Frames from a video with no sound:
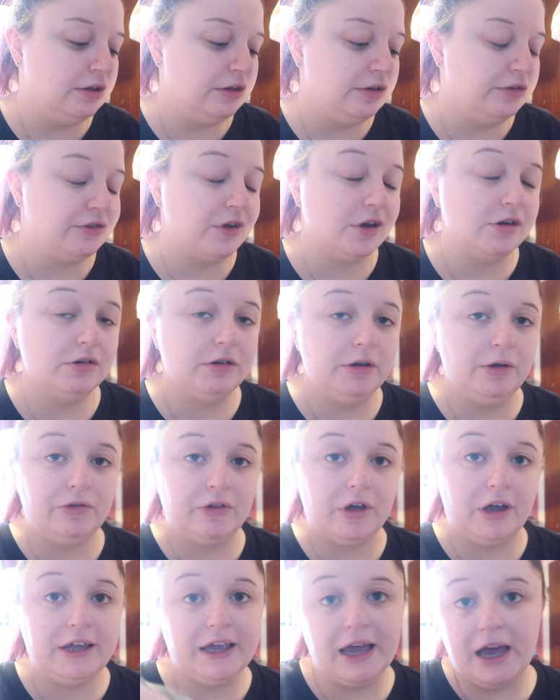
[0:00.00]
So he was
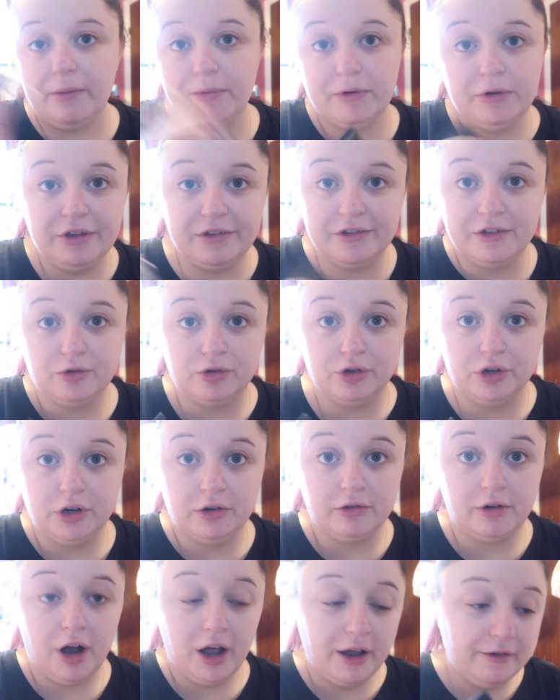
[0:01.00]
like, yeah, but it still couldn't
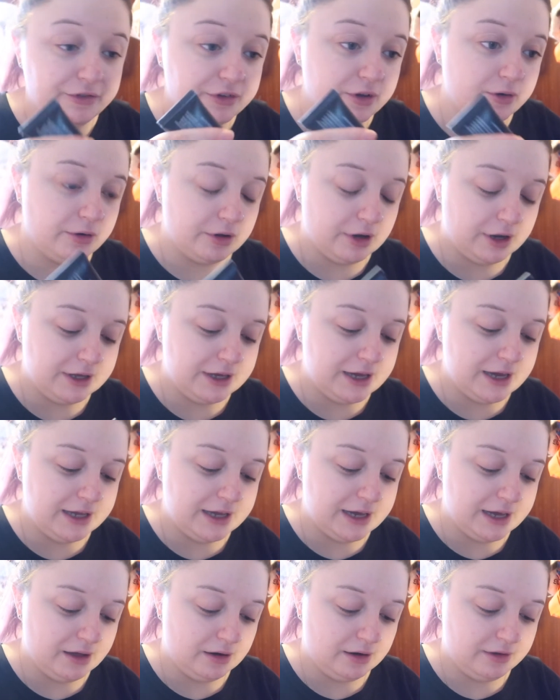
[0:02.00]
arrive. So we're like,
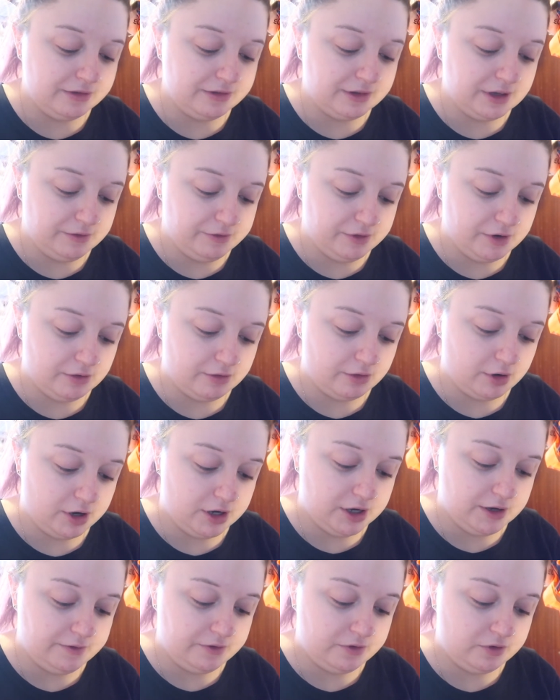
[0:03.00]
yeah, let's see if it
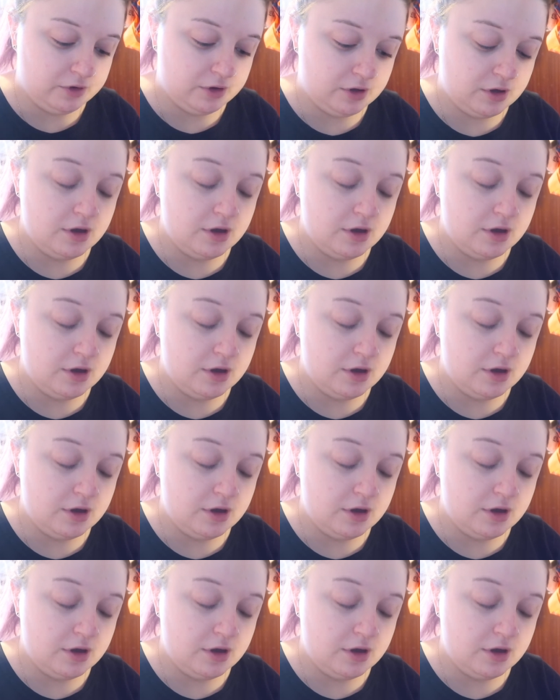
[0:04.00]
arrives.